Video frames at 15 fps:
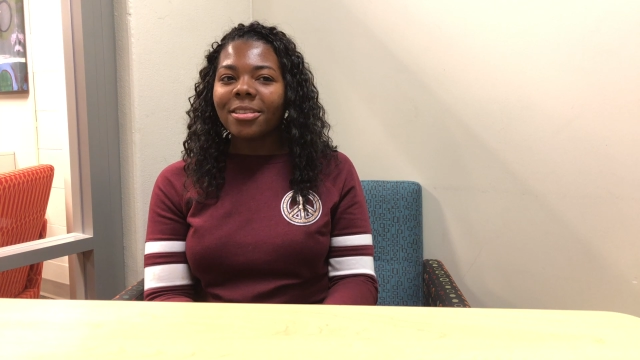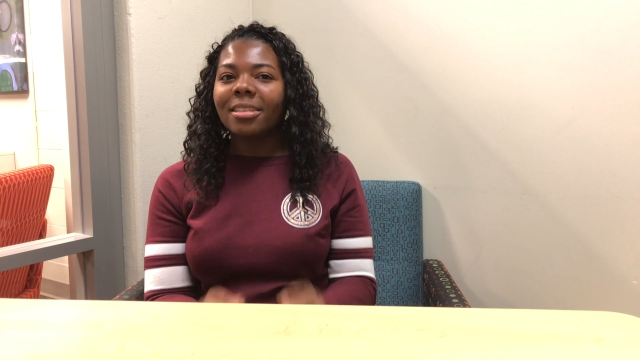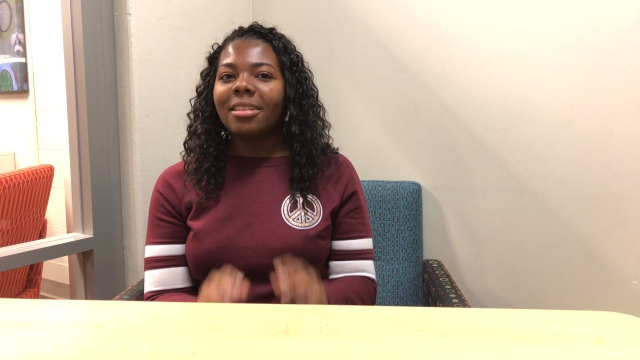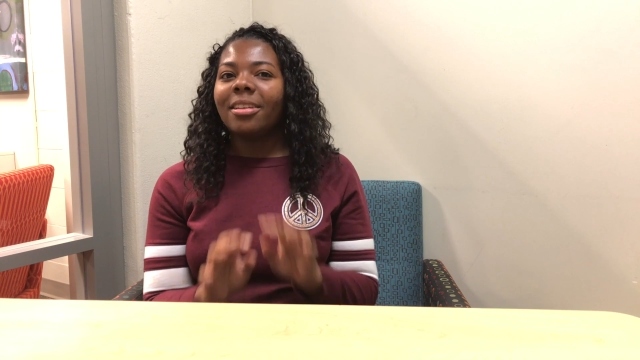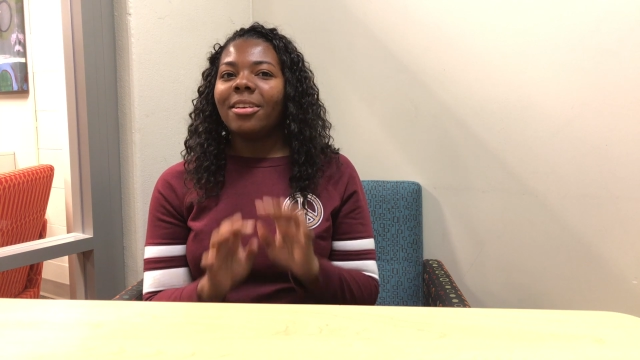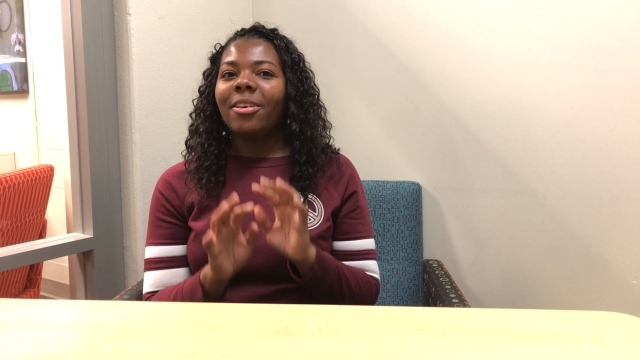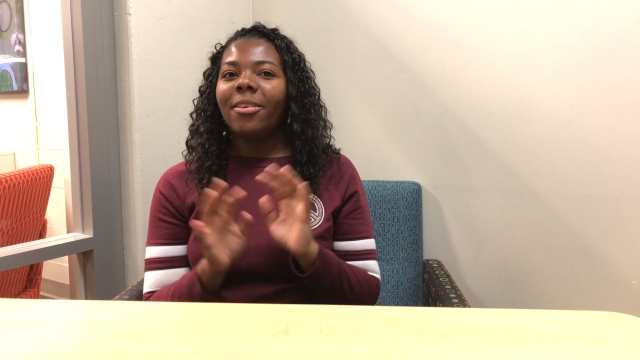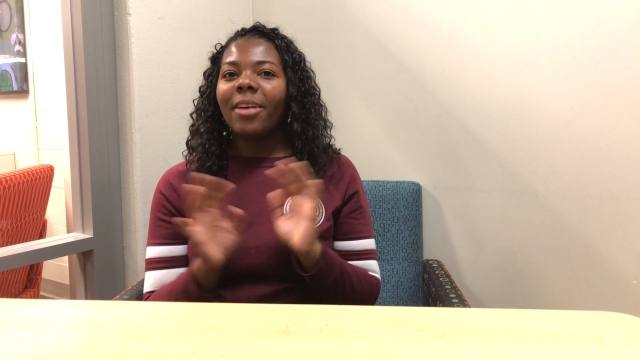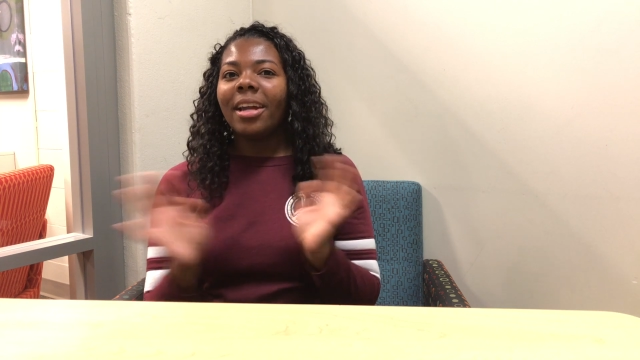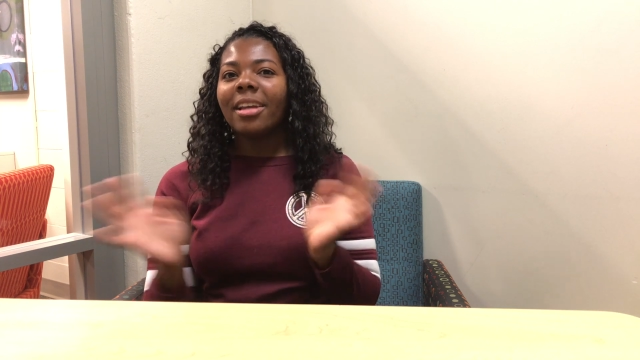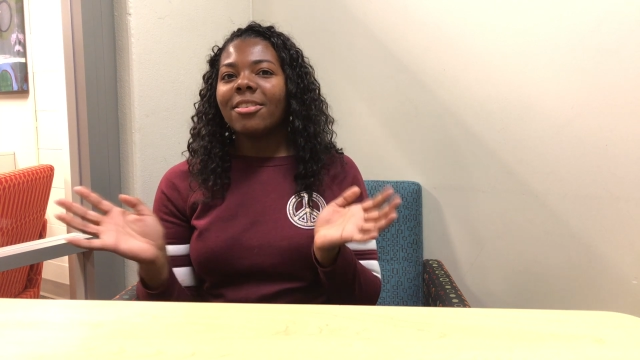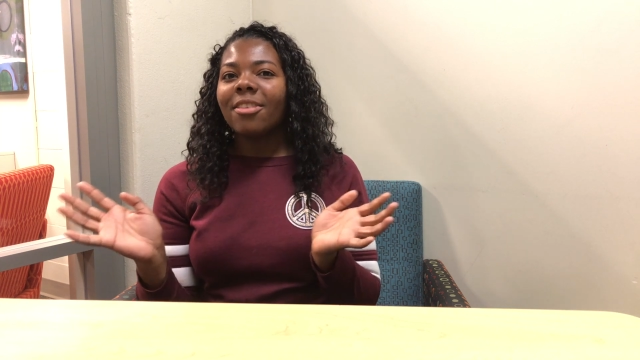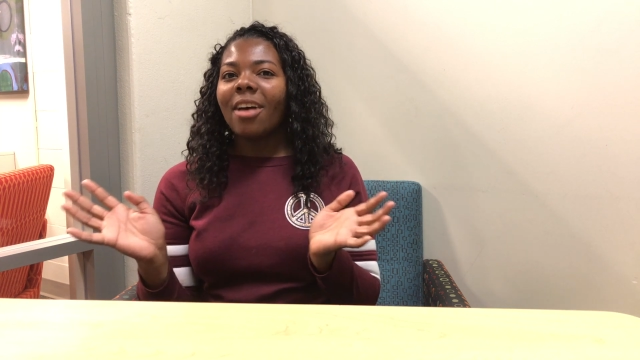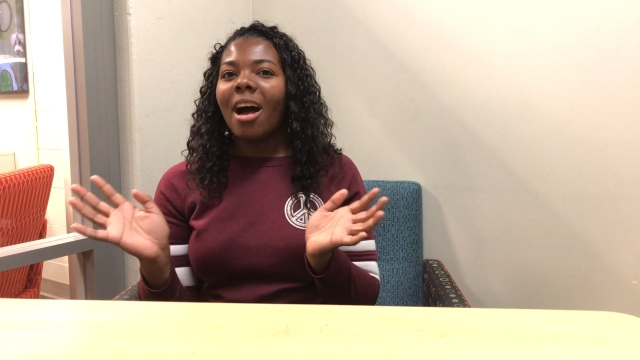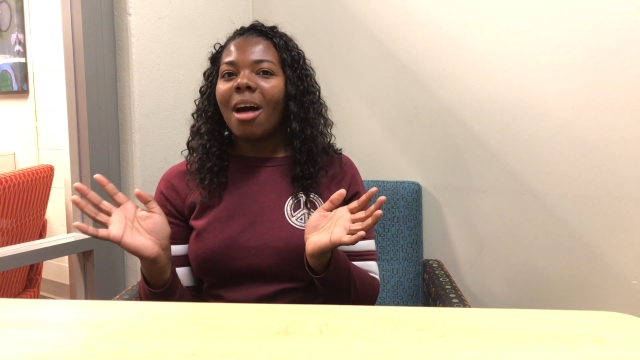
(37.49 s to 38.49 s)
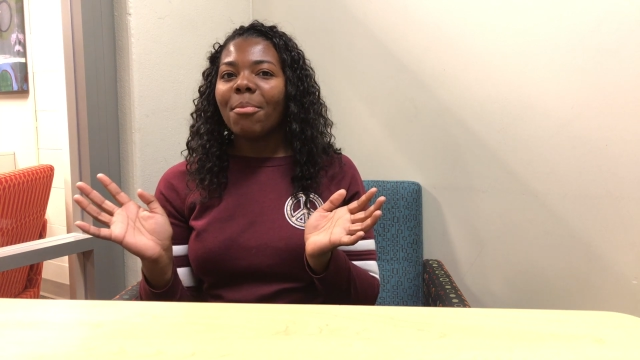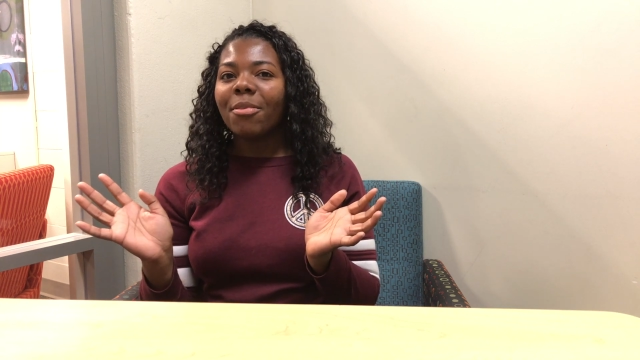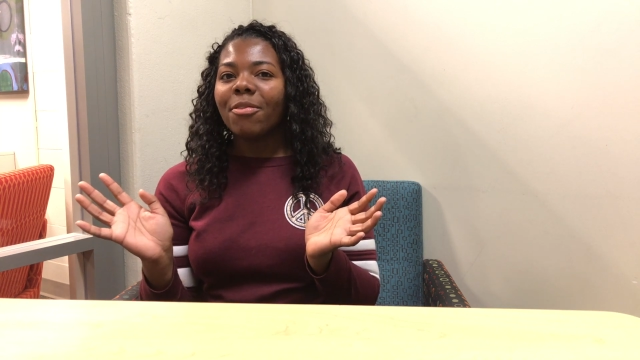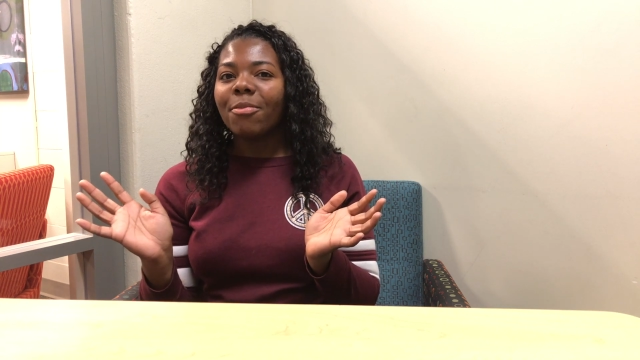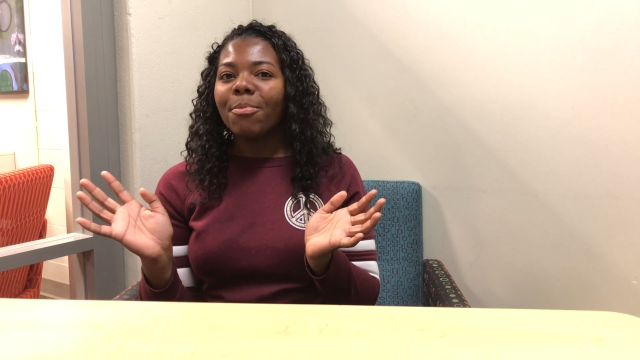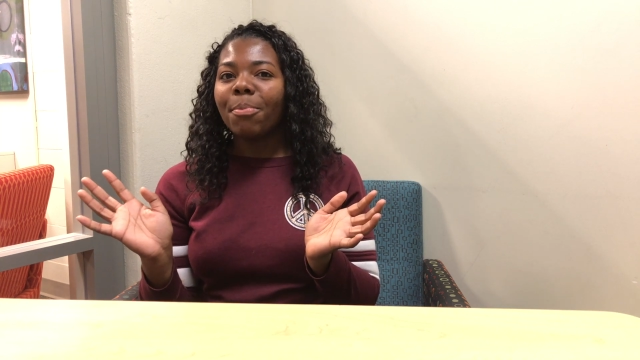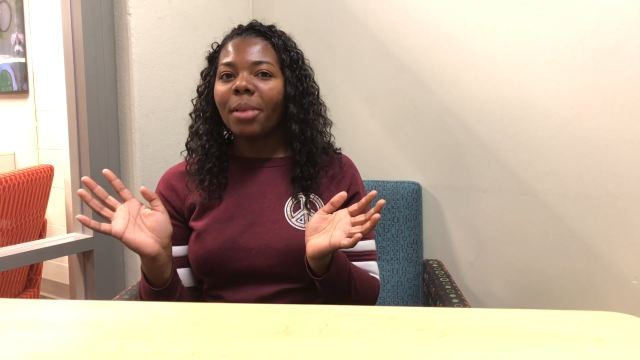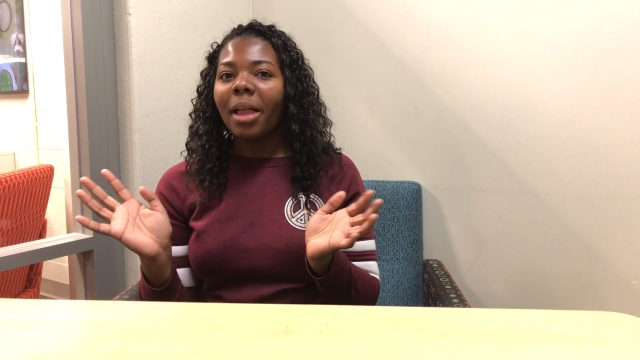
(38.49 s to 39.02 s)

did a great job of